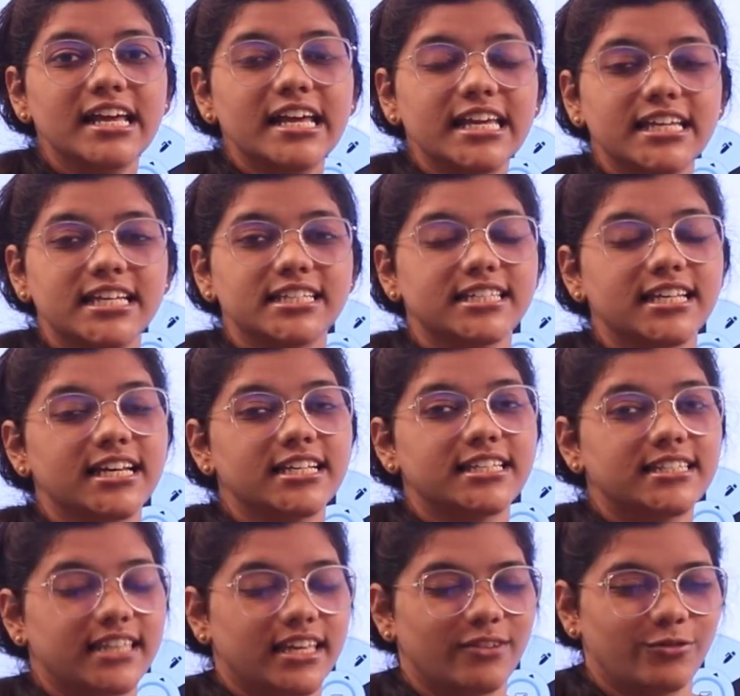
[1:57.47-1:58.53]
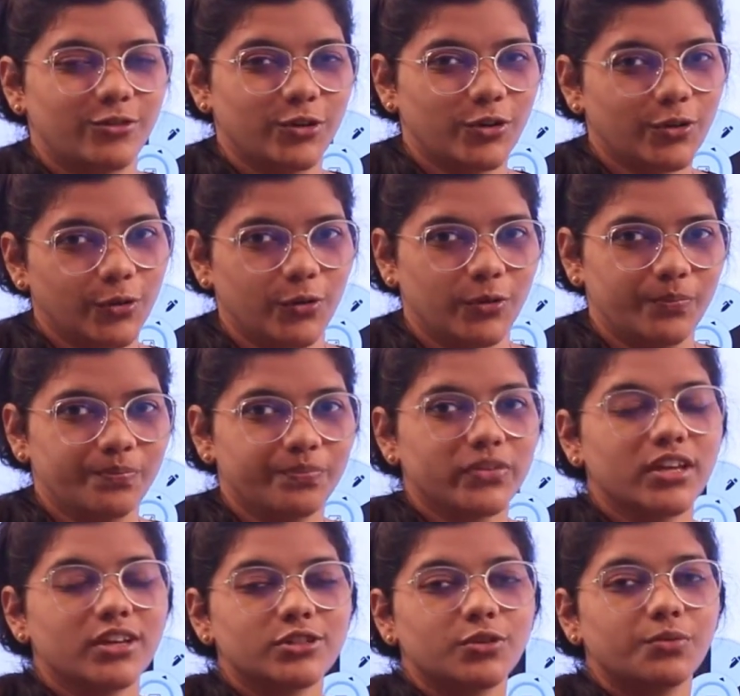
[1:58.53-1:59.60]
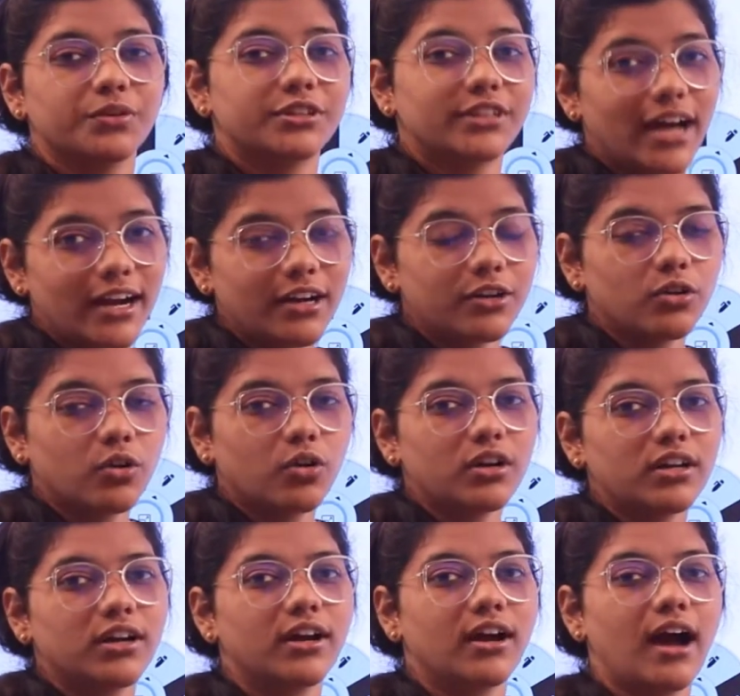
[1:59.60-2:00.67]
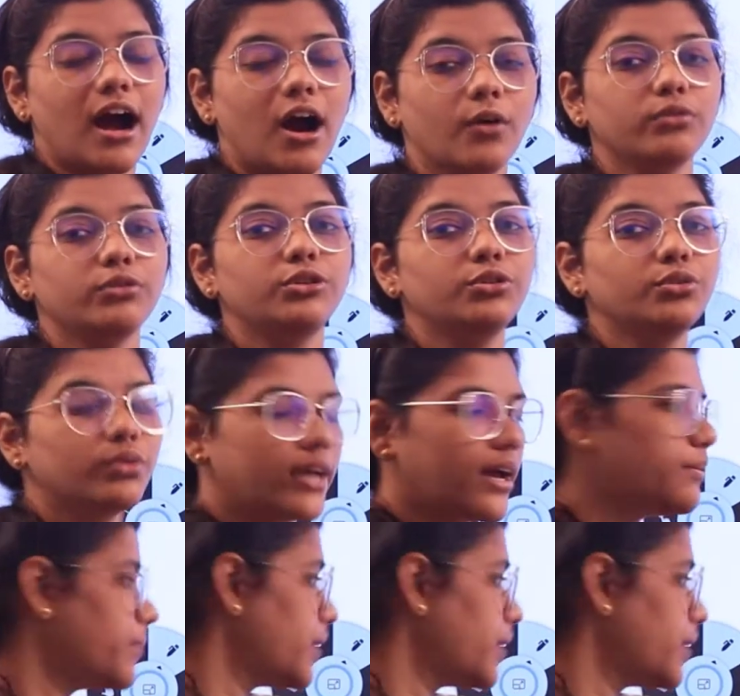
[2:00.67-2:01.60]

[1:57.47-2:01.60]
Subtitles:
is safe to go. So with that note, how you can